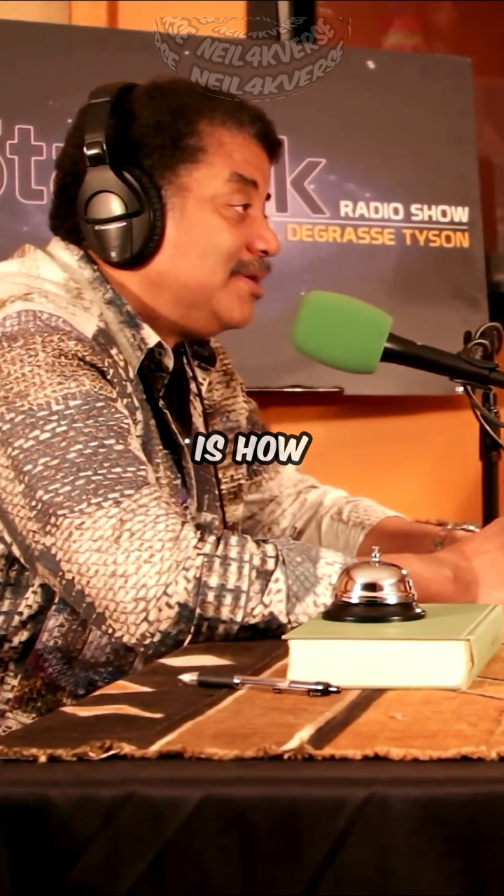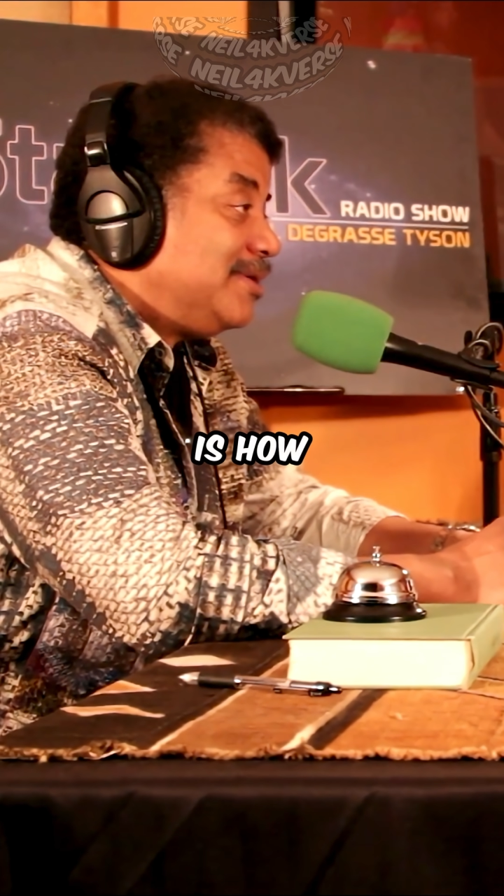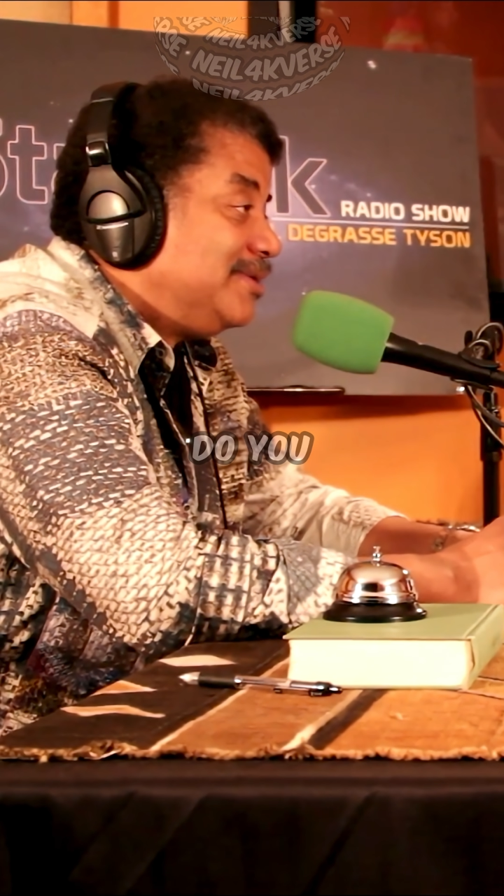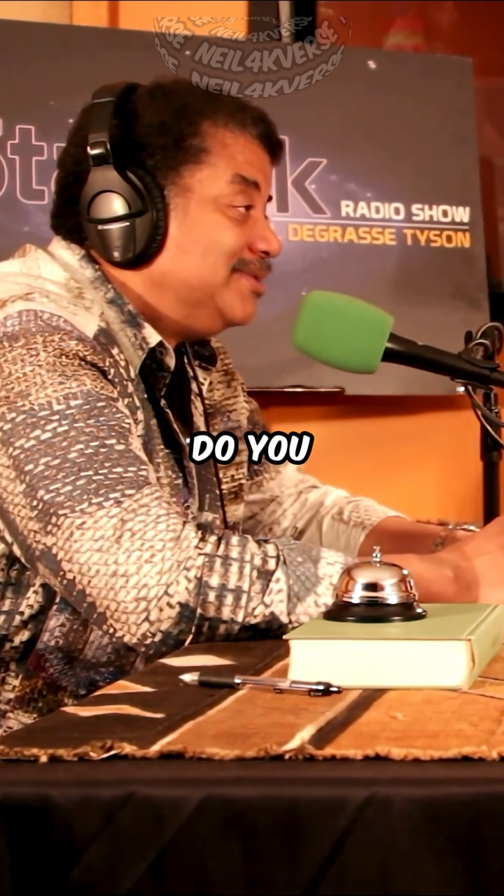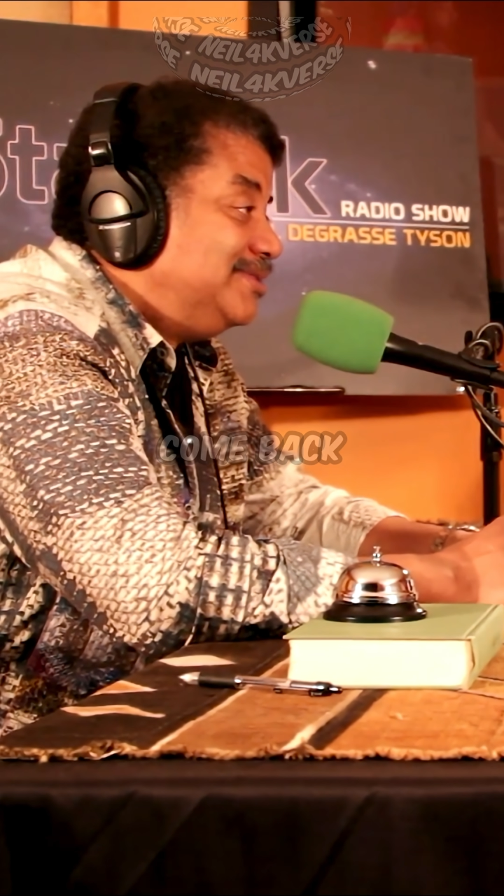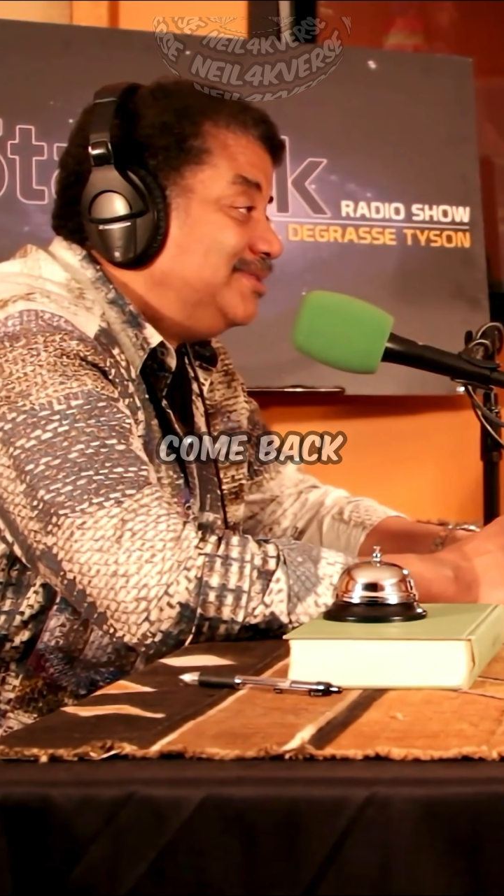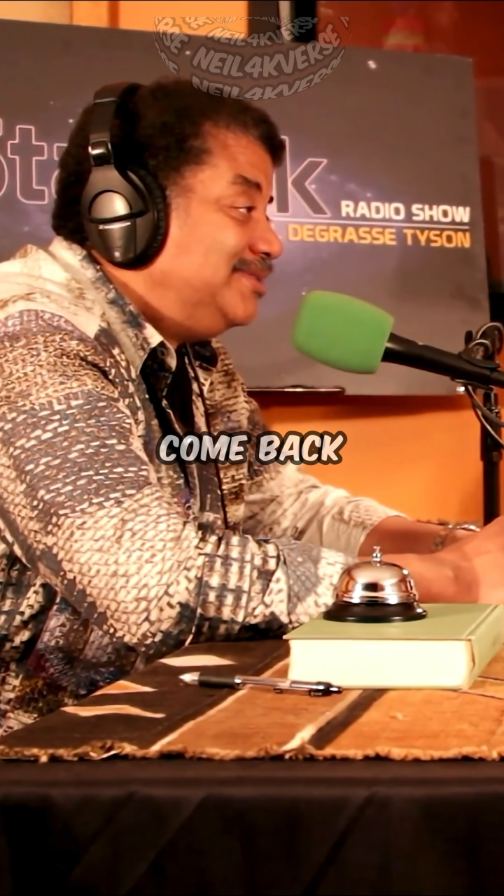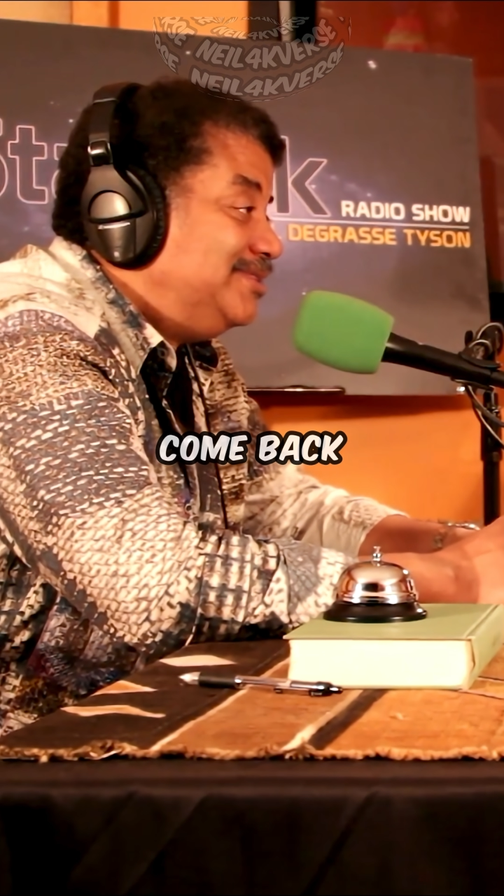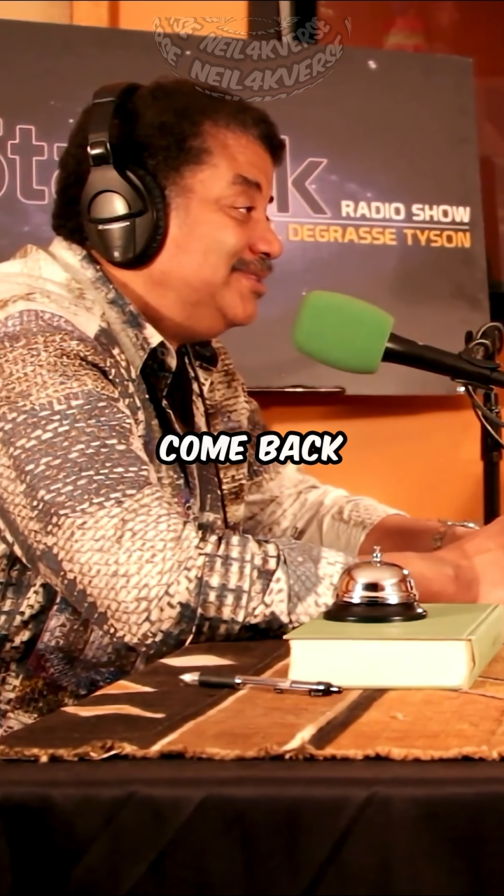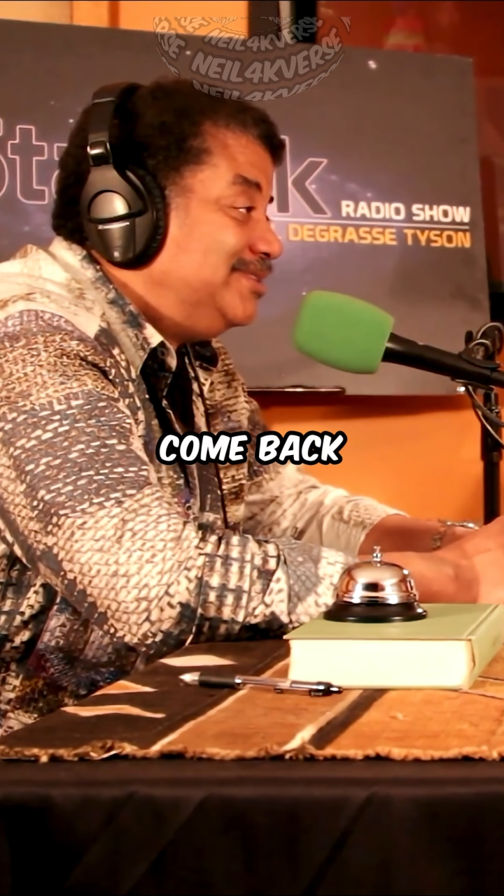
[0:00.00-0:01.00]
how do you come
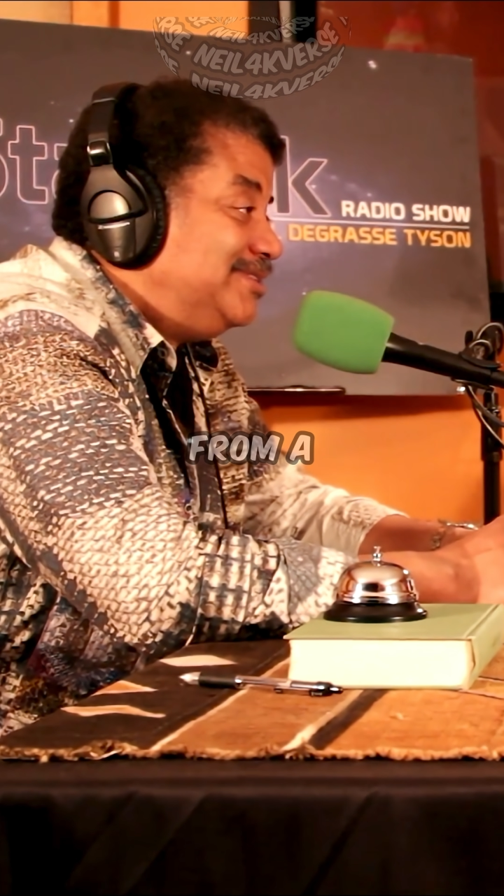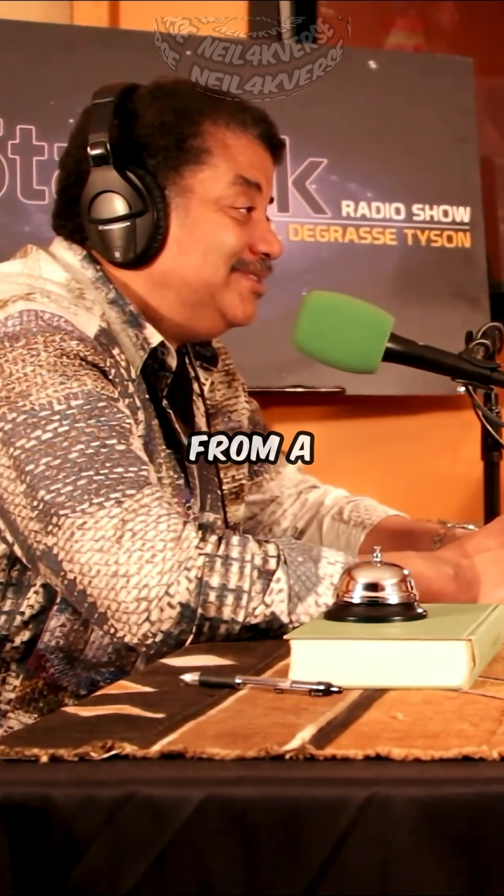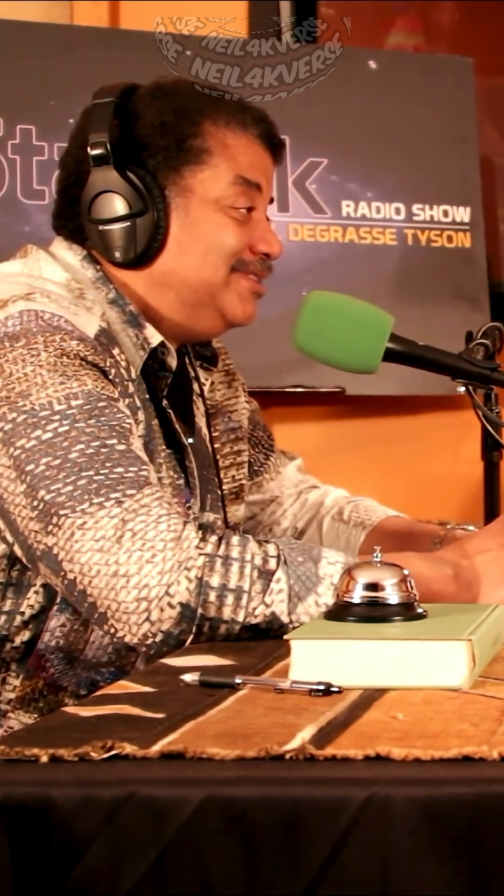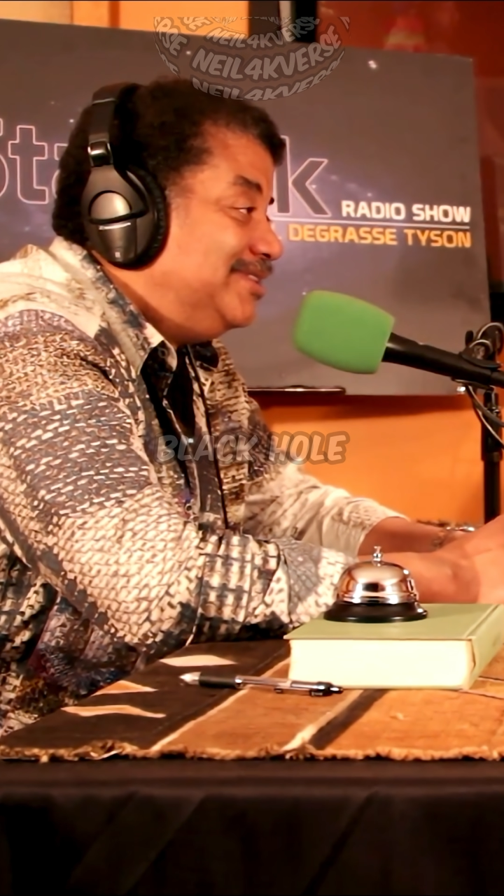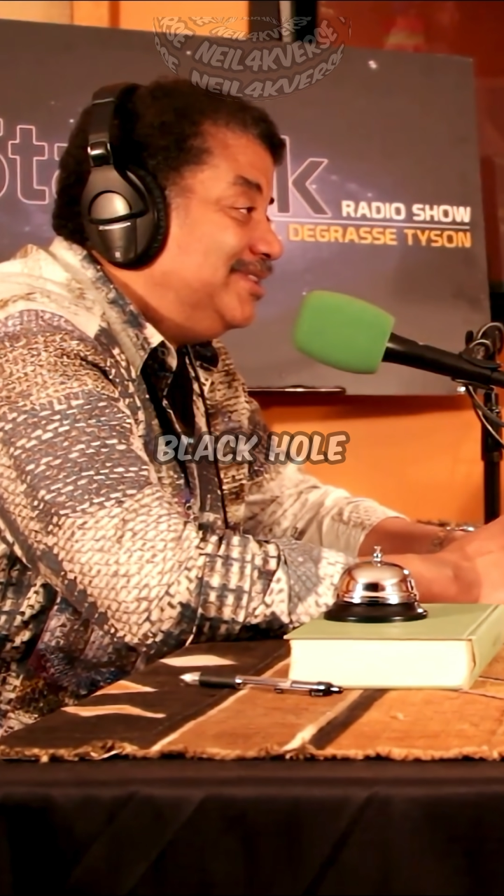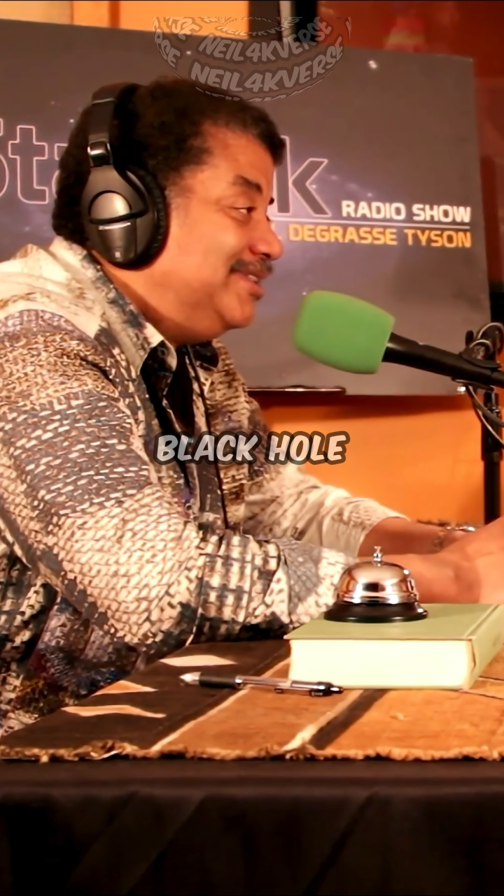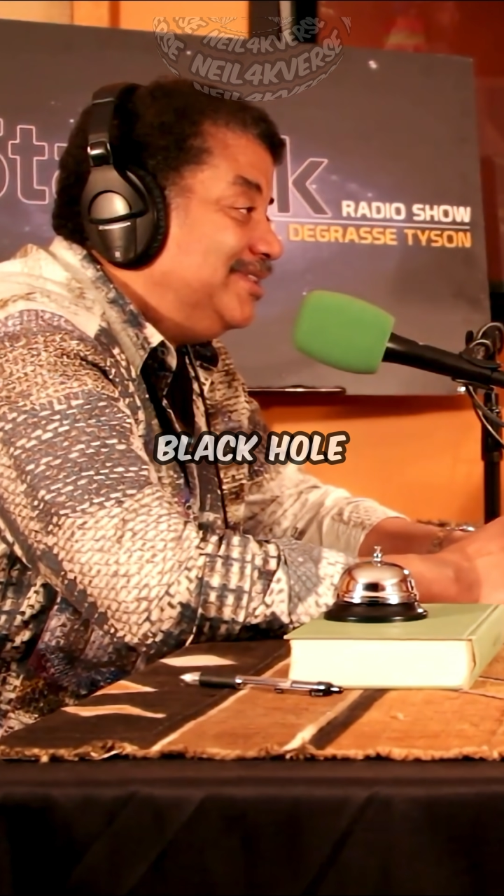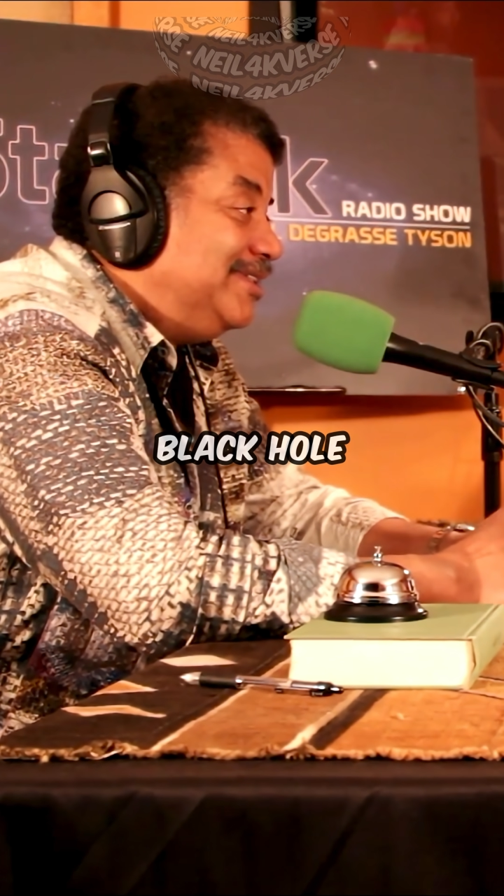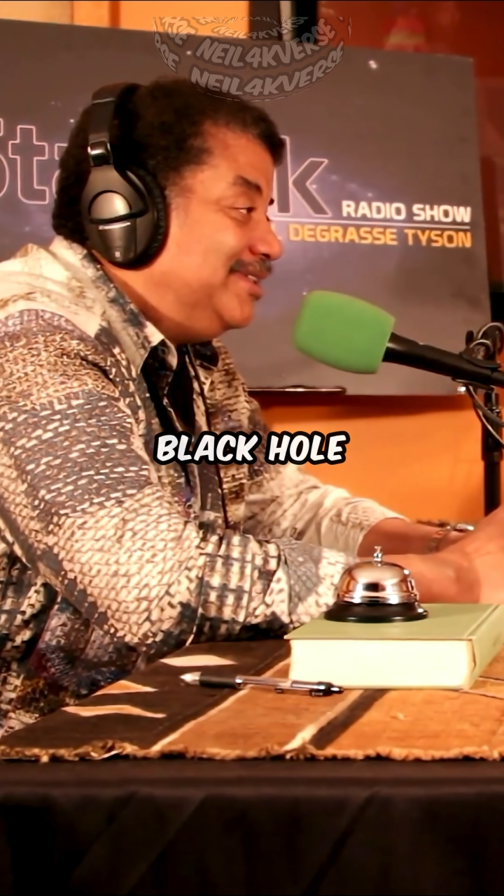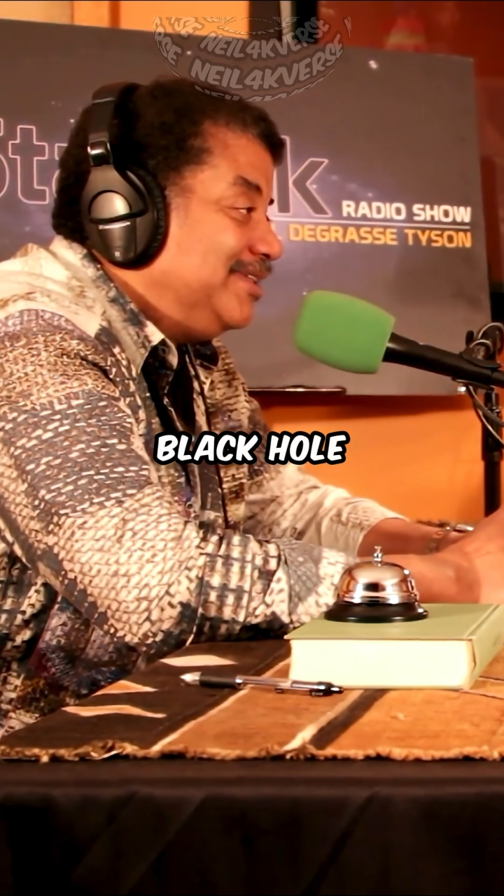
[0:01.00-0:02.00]
back from a black
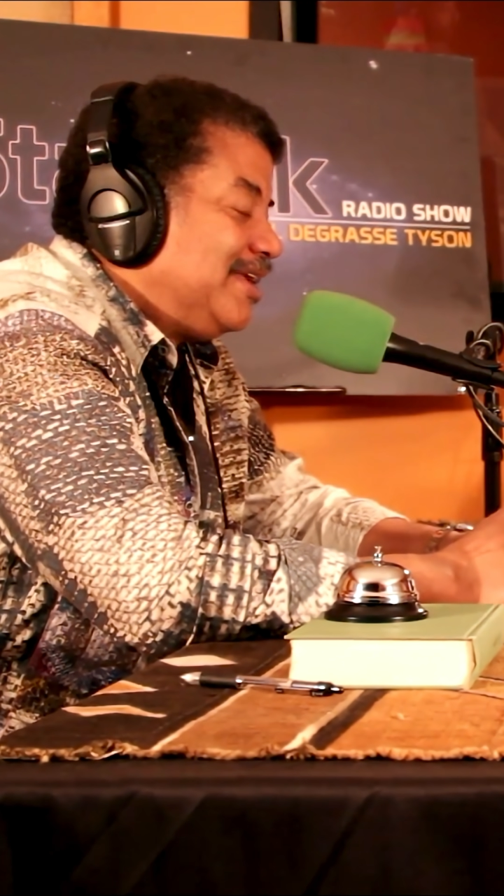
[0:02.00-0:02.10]
hole?